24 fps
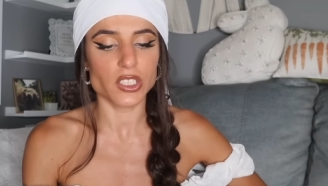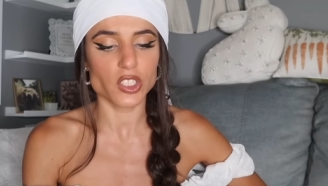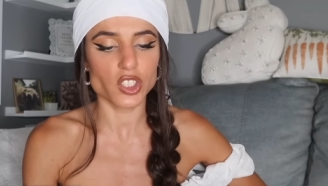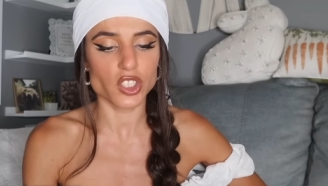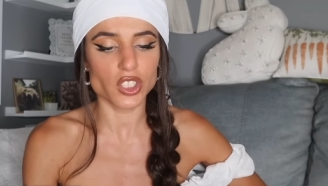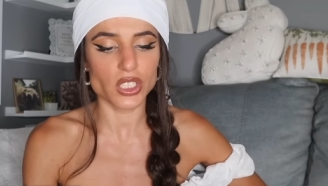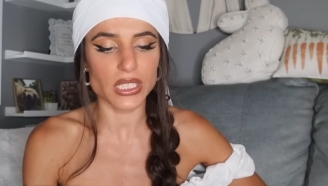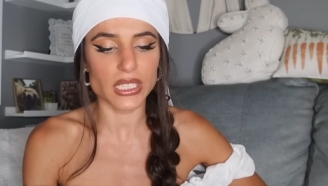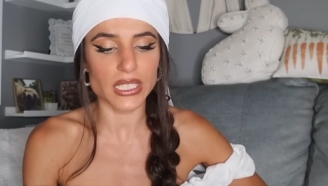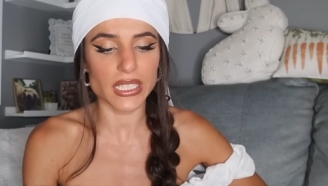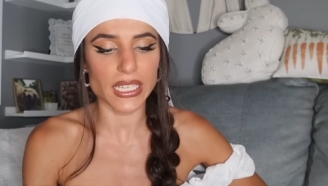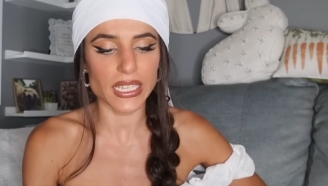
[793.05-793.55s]

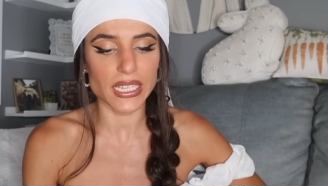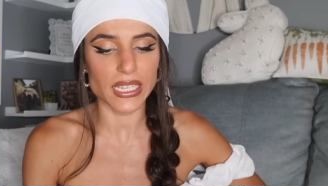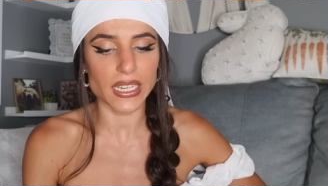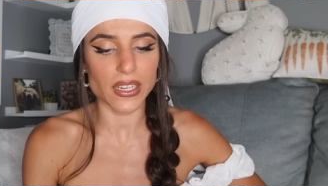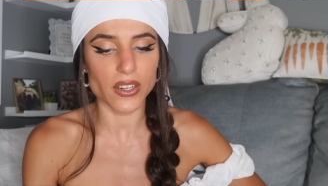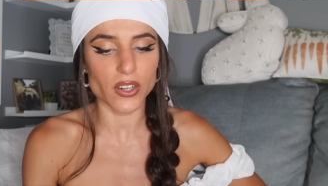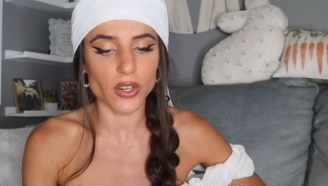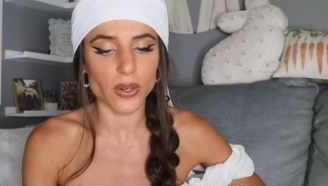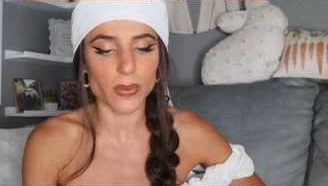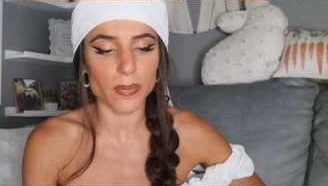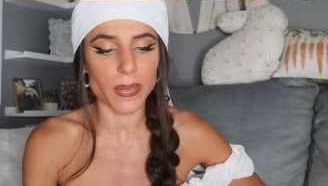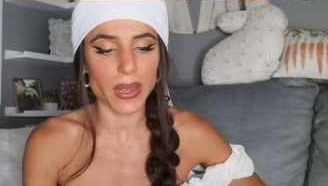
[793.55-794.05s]
She
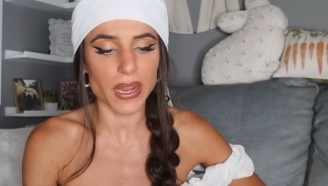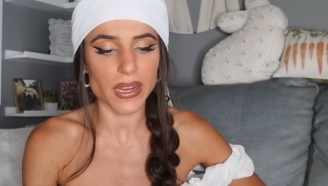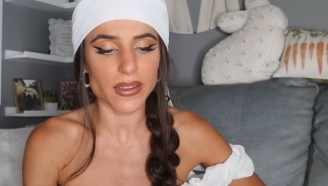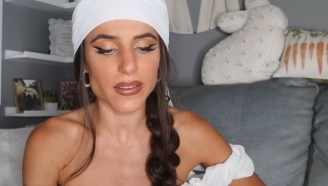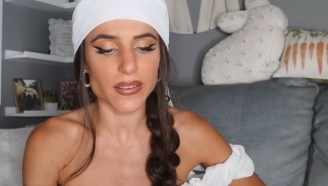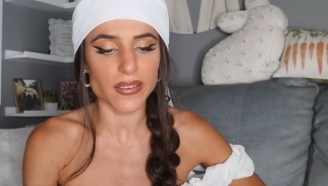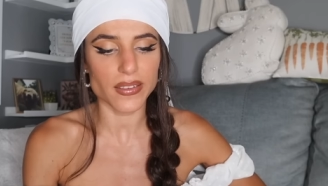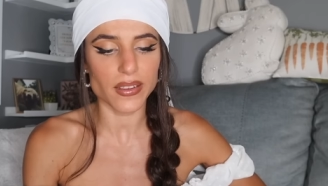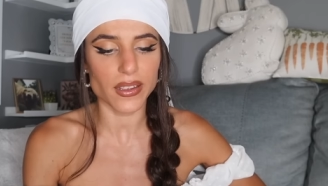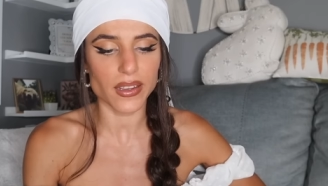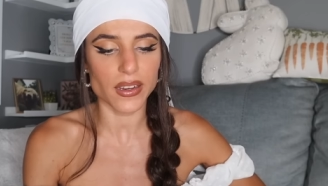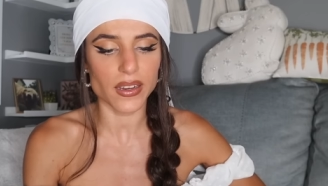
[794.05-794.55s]
needed her
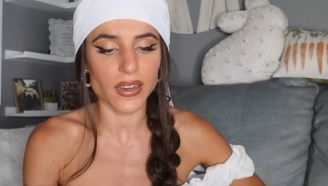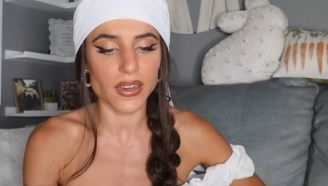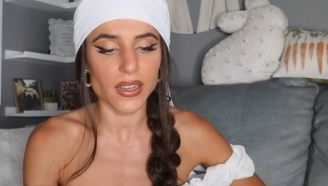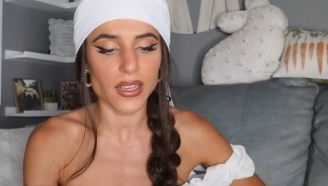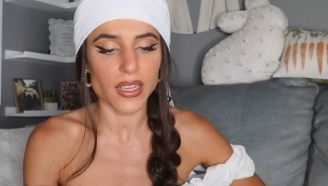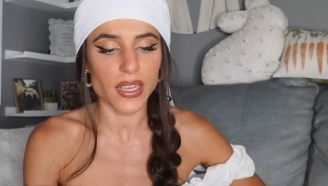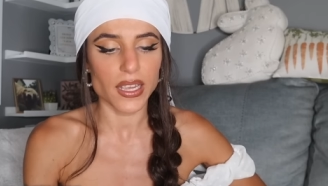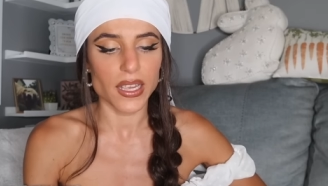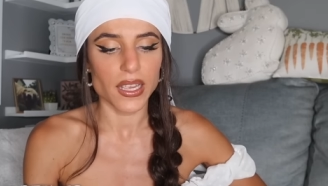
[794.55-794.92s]
medicine